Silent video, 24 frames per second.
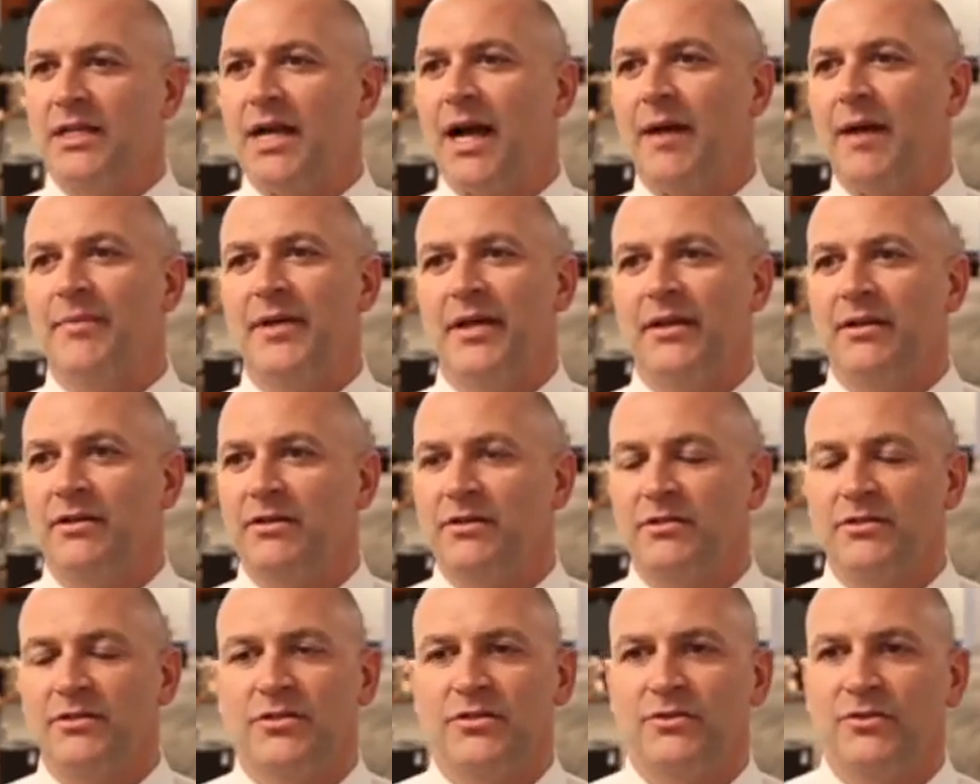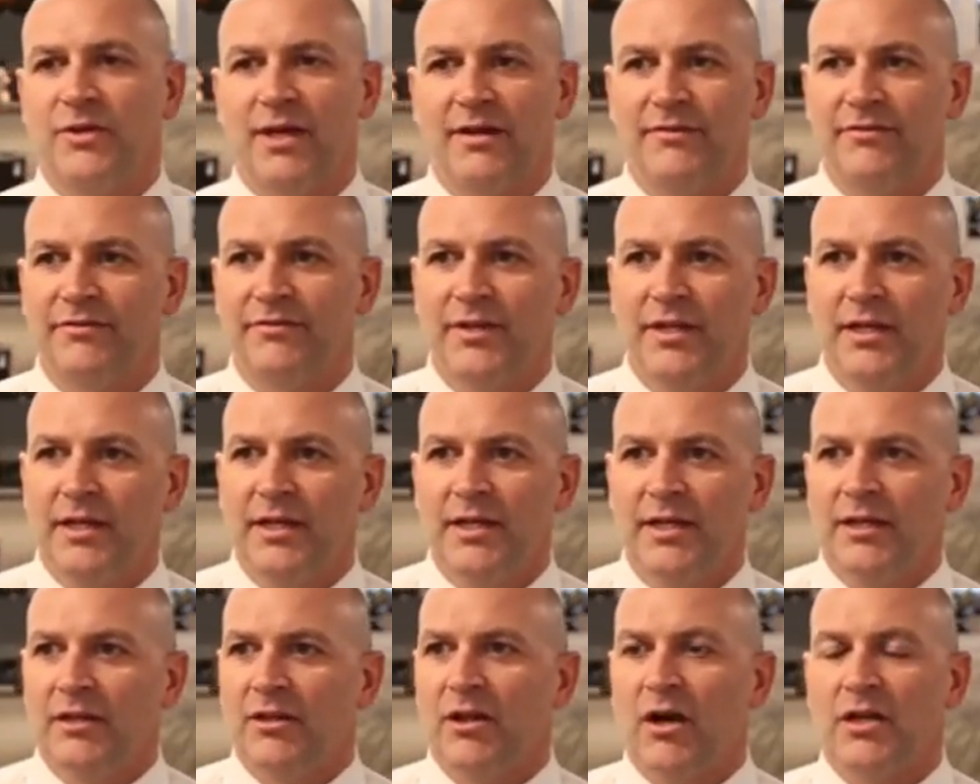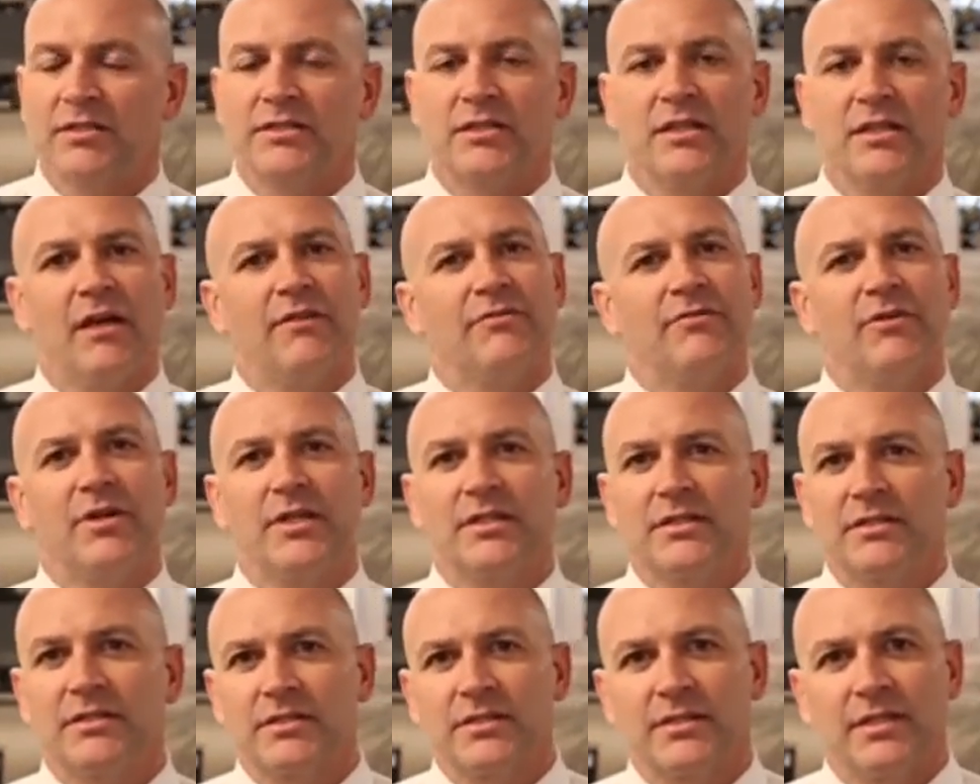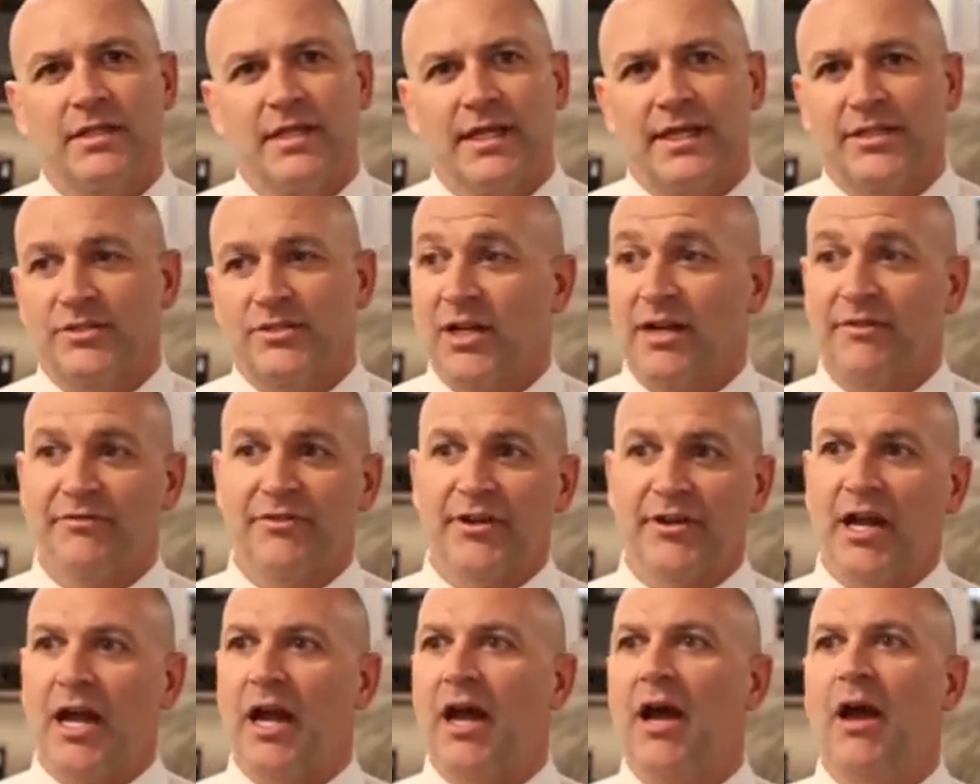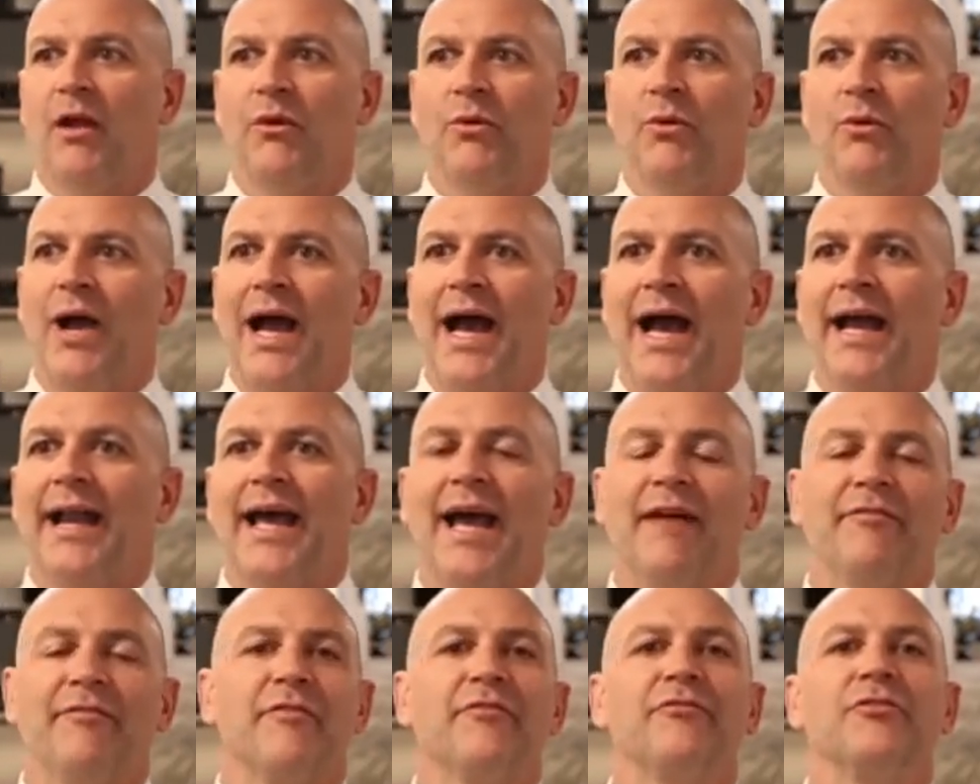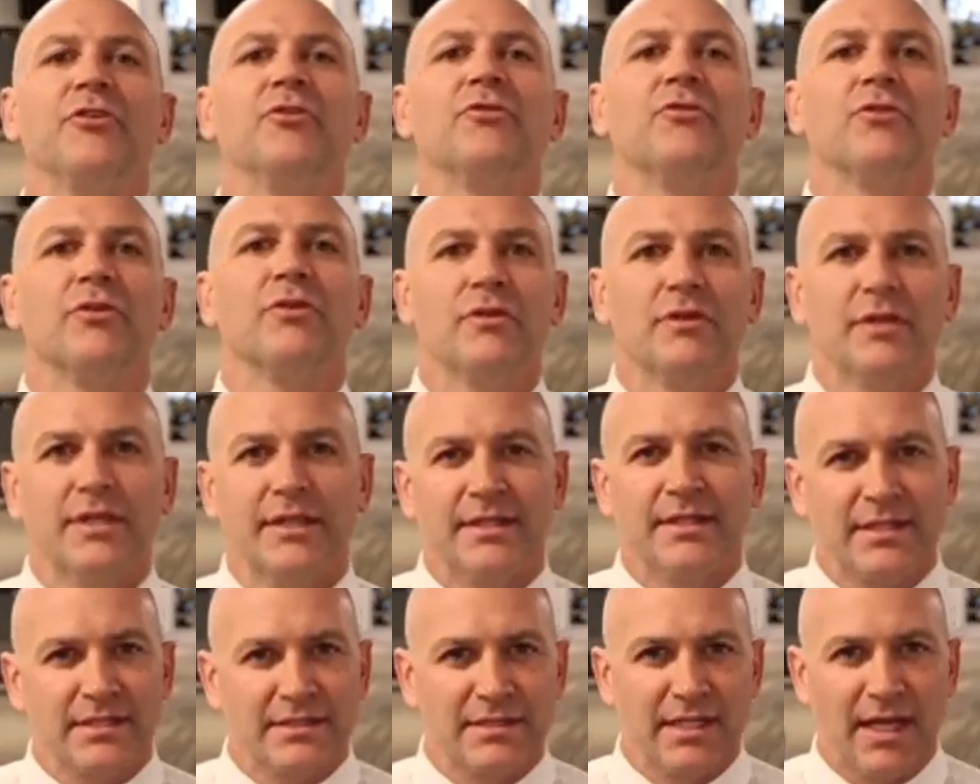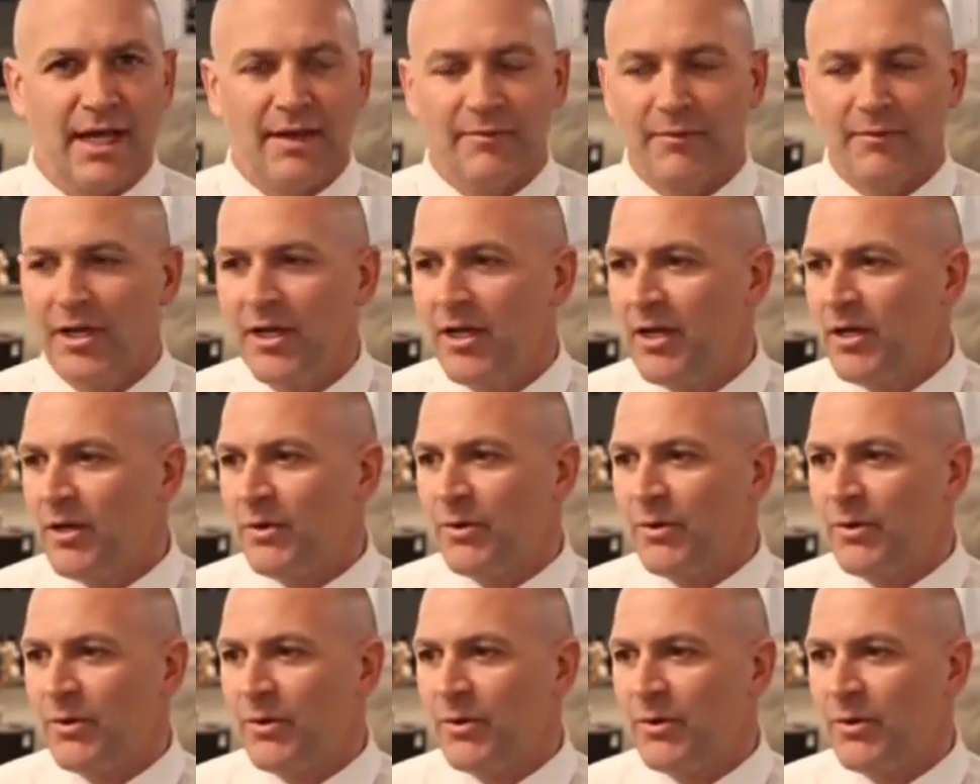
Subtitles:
and copy editors, who have lost loved ones and try to figure out how to have a funeral in this time.